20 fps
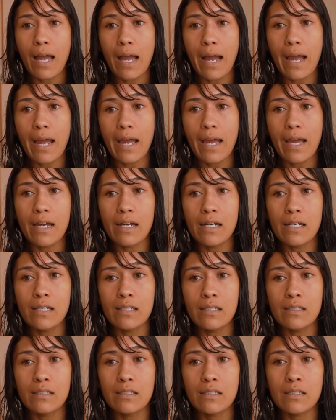
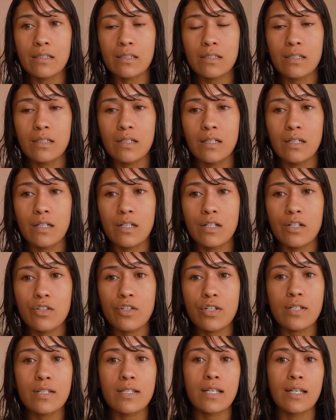And
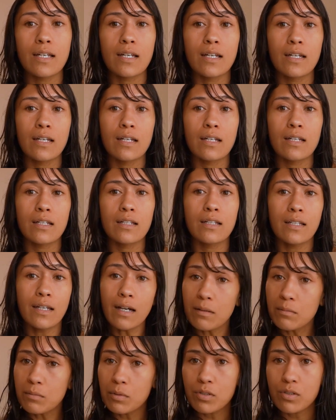she said,
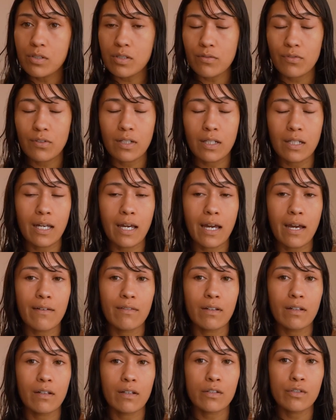yep, you're definitely
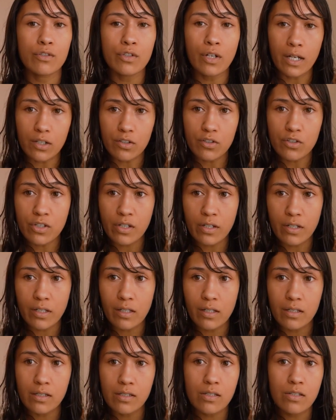having
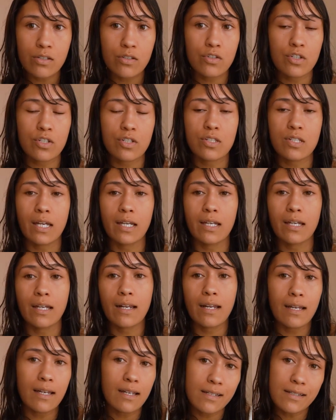contractions. Just take
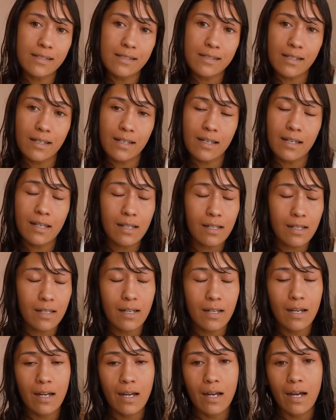it easy.
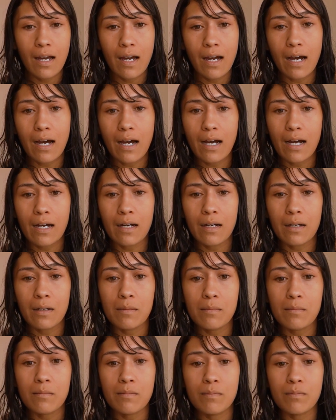
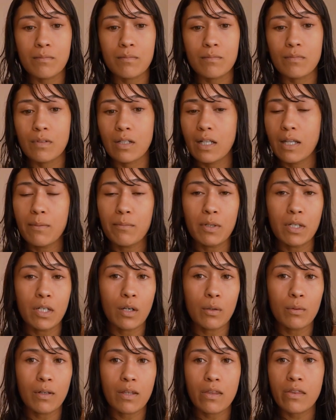Let me
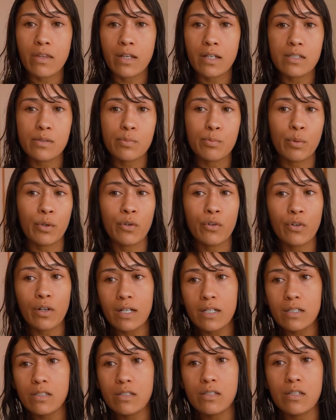know when things
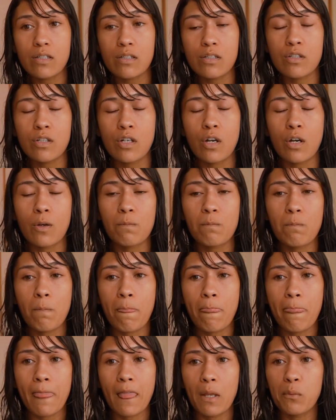progress. So
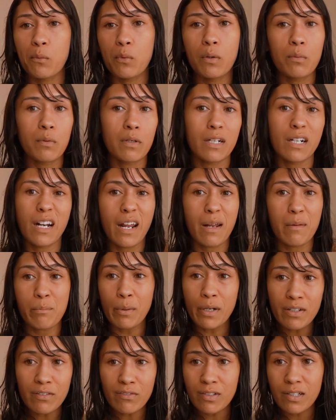we went and had
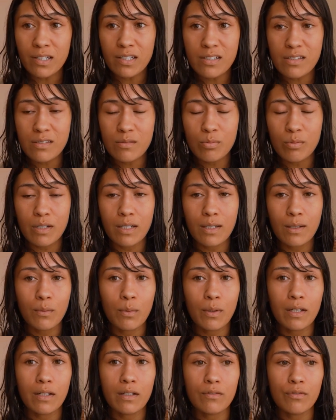breakfast. We
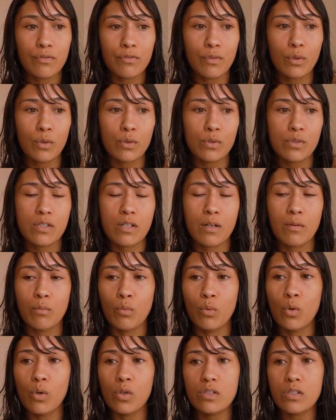went for some
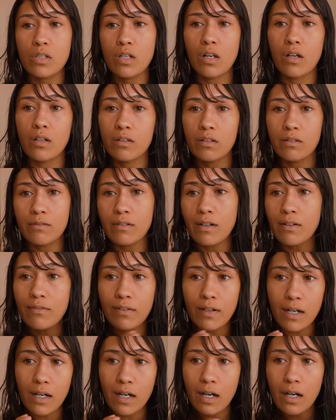walks along the
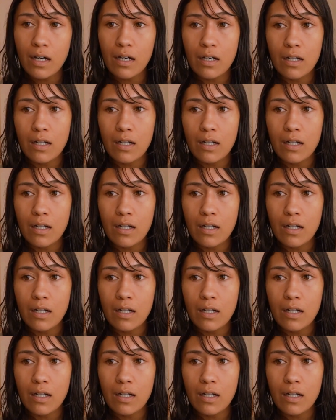river.